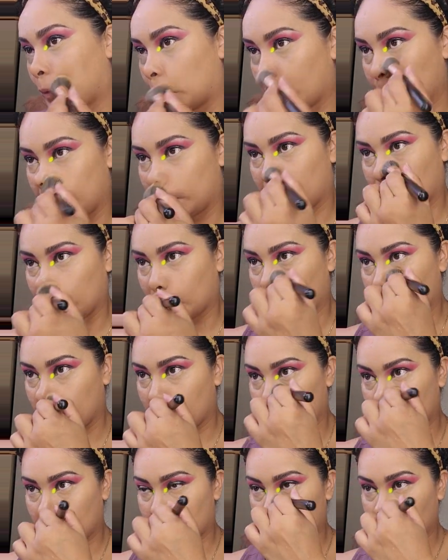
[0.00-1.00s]
it's just
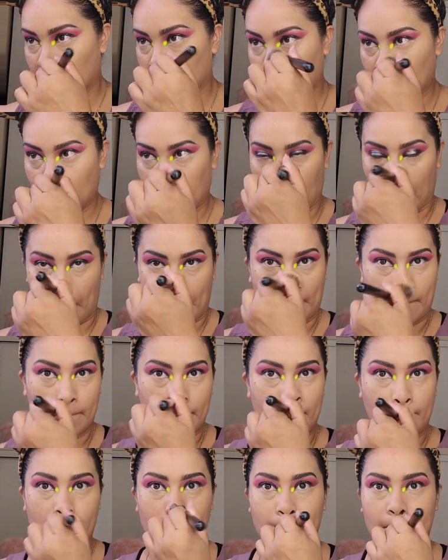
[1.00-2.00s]
going to,
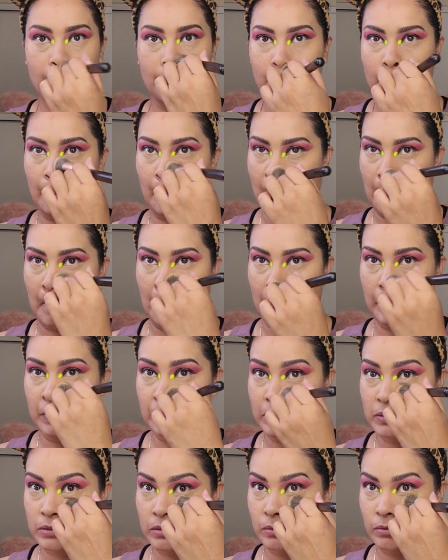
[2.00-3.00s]
we're
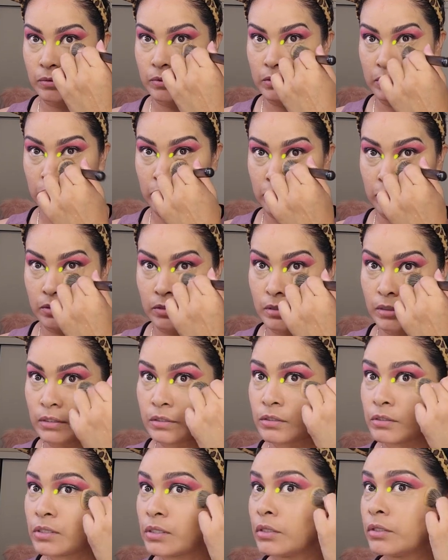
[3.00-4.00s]
just going to
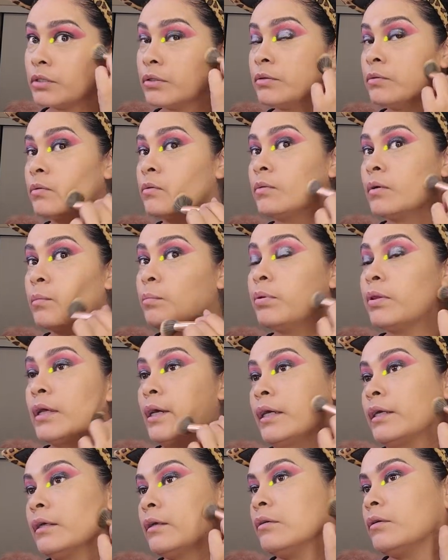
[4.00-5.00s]
continue
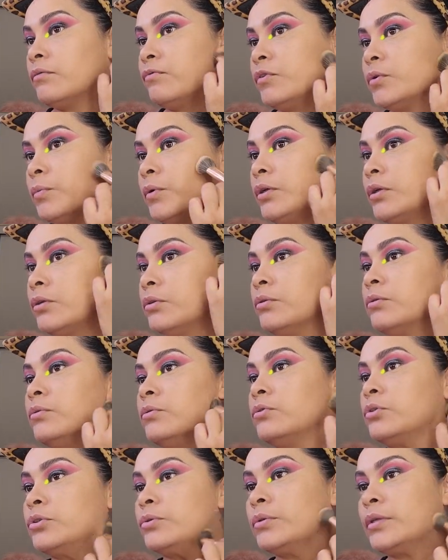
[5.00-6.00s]
applying. If you want to
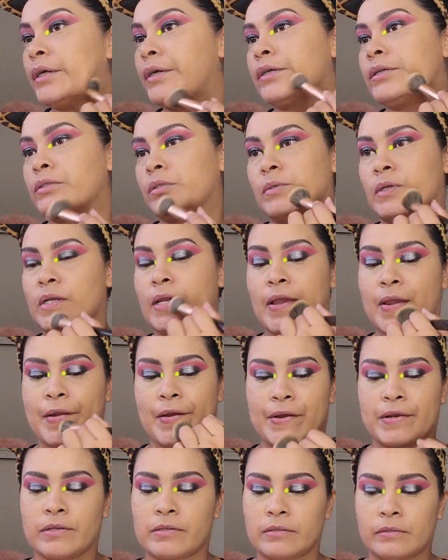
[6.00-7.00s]
do 2 layers, 3
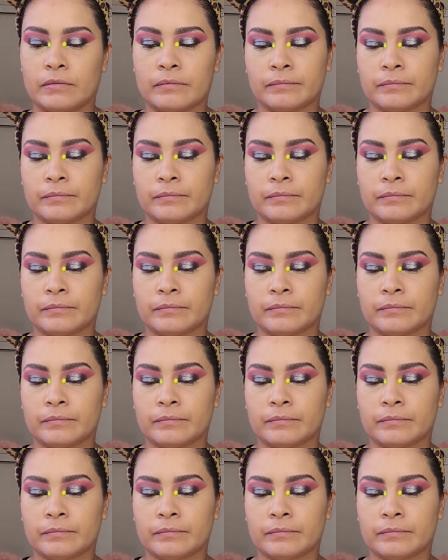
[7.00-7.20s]
layers,